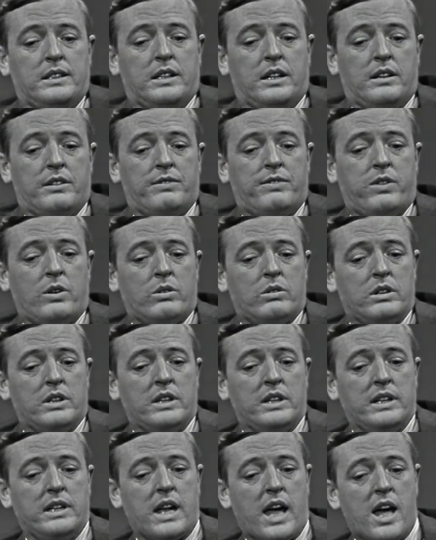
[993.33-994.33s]
a
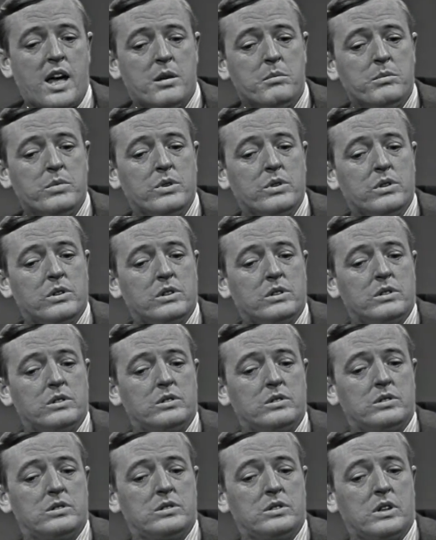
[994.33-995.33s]
phony
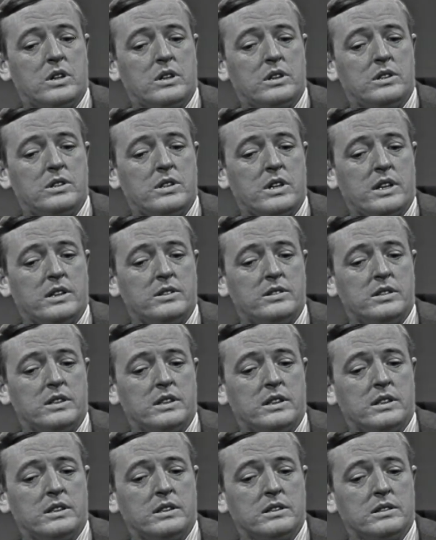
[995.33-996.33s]
ambulance uh,
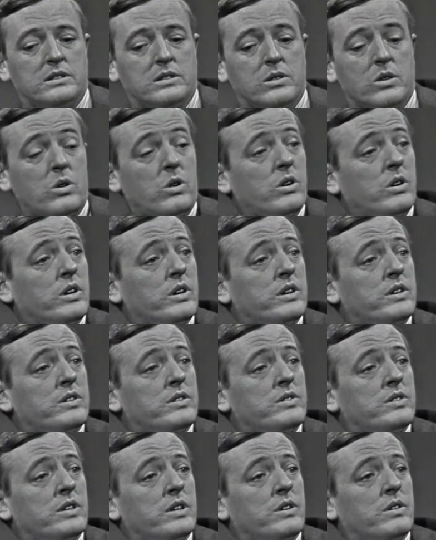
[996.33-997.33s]
chasing
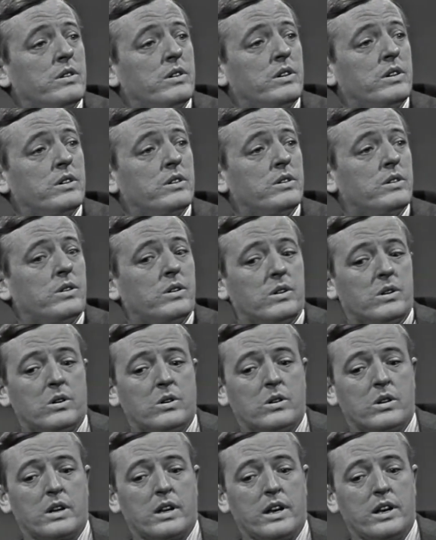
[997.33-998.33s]
lawyers here in New York,
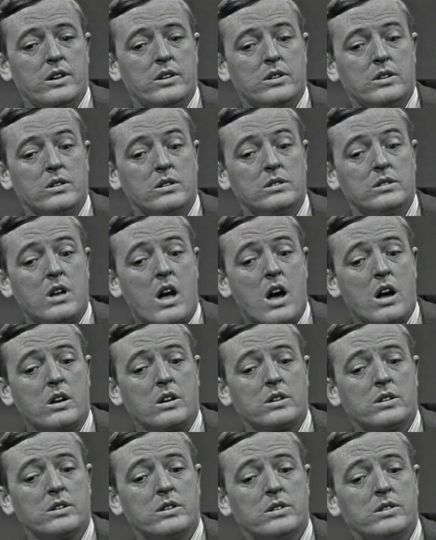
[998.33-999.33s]
or occasional
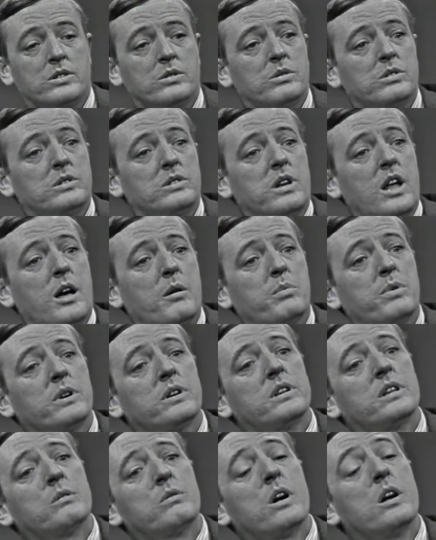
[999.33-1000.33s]
doctors well, who are sloppy.
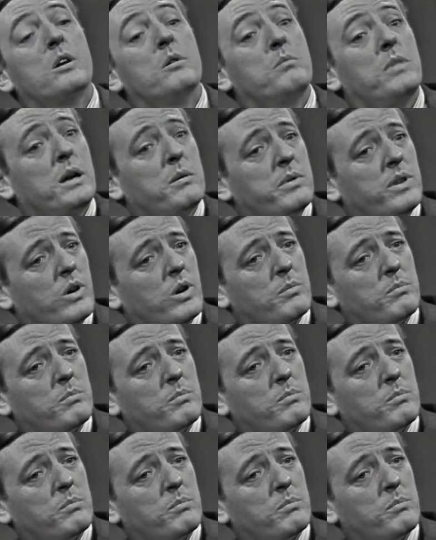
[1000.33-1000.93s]
In the maybe there ought